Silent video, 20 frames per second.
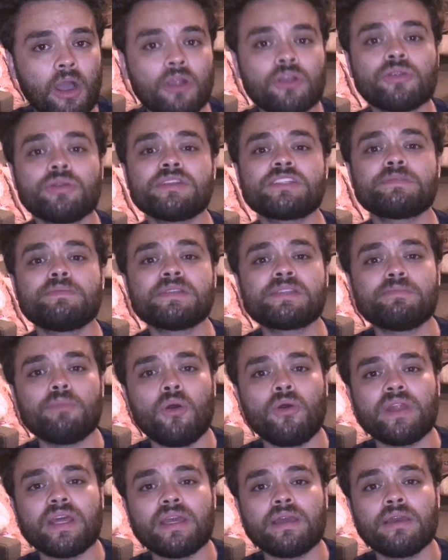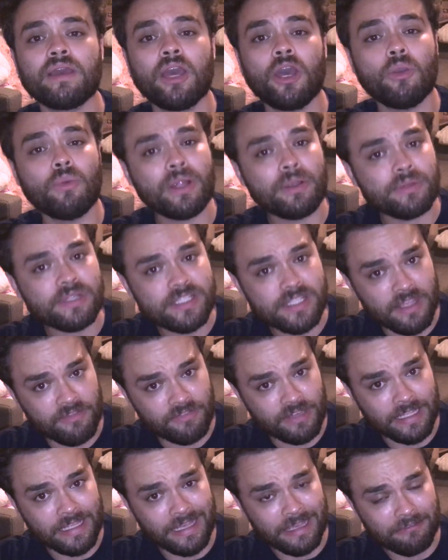On Christmas morning, we
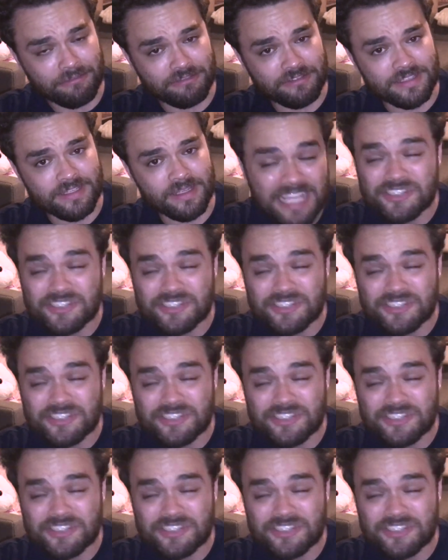received a gift.